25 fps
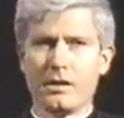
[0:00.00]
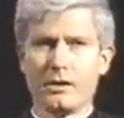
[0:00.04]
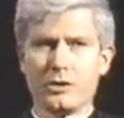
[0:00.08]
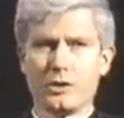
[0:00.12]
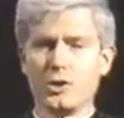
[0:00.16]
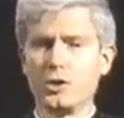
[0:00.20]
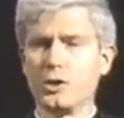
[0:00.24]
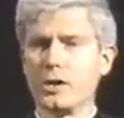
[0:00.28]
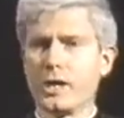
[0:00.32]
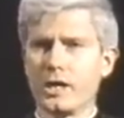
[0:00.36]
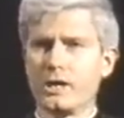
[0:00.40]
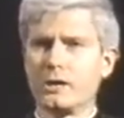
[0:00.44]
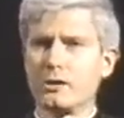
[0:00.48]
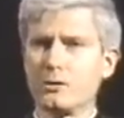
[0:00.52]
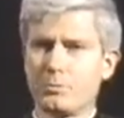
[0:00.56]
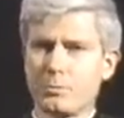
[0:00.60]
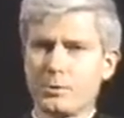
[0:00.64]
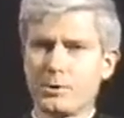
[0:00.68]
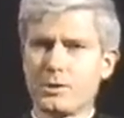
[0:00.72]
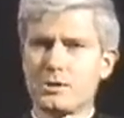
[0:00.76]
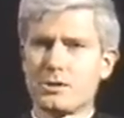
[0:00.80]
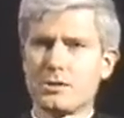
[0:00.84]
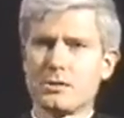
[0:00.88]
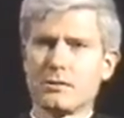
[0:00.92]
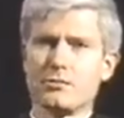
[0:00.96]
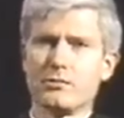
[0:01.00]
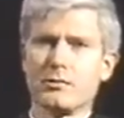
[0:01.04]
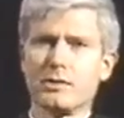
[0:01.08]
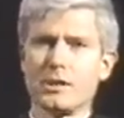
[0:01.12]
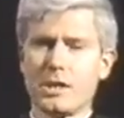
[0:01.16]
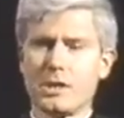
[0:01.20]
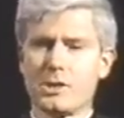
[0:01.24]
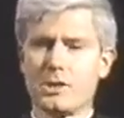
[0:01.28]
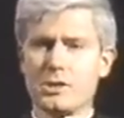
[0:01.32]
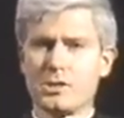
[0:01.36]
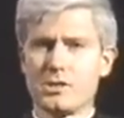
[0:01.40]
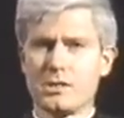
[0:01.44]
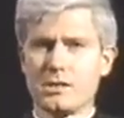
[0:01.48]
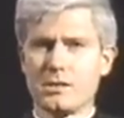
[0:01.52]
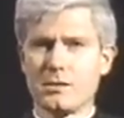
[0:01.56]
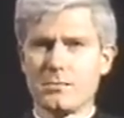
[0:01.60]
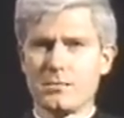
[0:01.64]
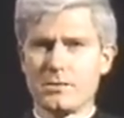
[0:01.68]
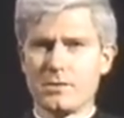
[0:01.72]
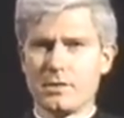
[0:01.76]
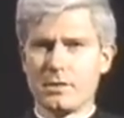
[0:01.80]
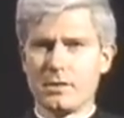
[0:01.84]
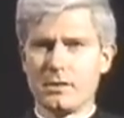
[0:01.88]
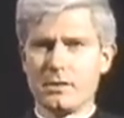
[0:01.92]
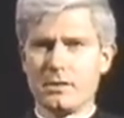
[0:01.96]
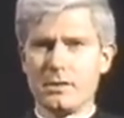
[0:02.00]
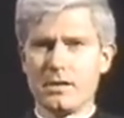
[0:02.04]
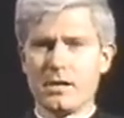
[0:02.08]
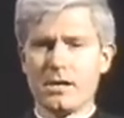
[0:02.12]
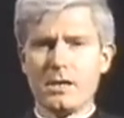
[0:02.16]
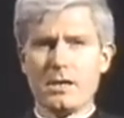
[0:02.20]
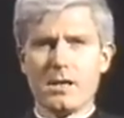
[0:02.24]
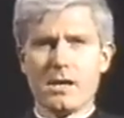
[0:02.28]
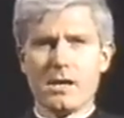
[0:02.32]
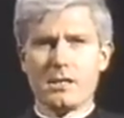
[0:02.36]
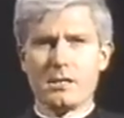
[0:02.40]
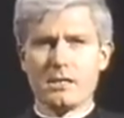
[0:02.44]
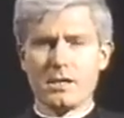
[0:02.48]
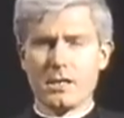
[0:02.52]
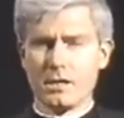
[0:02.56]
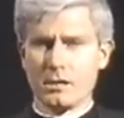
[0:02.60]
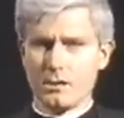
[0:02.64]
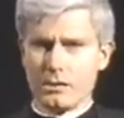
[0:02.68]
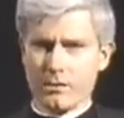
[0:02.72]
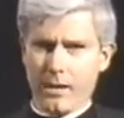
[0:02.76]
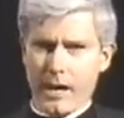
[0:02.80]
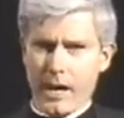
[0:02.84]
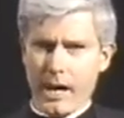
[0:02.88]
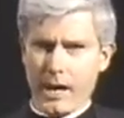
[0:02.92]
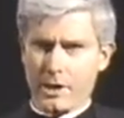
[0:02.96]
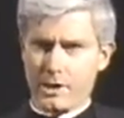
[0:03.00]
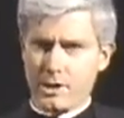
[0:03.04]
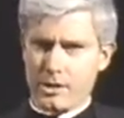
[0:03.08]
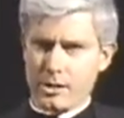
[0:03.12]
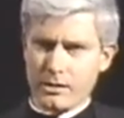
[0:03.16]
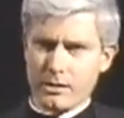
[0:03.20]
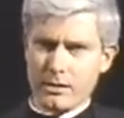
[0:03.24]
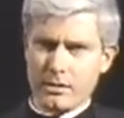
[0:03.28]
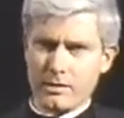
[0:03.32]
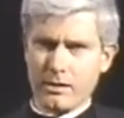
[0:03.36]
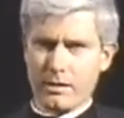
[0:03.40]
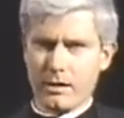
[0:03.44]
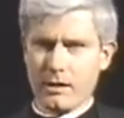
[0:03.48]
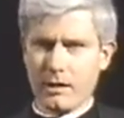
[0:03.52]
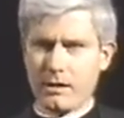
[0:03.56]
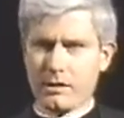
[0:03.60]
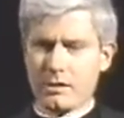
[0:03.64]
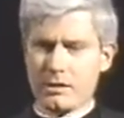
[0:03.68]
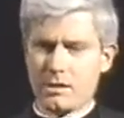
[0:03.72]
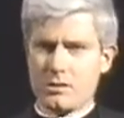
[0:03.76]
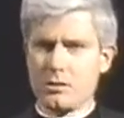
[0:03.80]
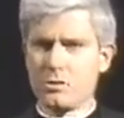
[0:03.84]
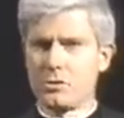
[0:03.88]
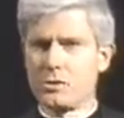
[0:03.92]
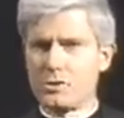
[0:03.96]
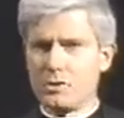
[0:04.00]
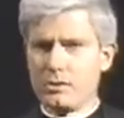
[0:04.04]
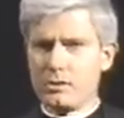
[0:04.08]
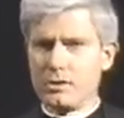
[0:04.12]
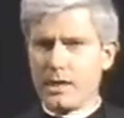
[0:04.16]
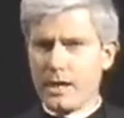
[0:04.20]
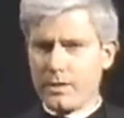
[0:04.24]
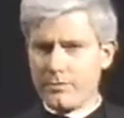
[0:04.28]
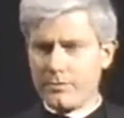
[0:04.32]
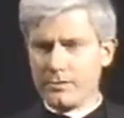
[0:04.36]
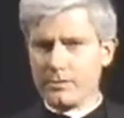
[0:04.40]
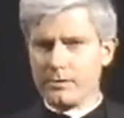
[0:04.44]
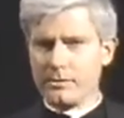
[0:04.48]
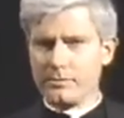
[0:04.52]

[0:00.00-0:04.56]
good interpersonal relationships and interaction on a social level.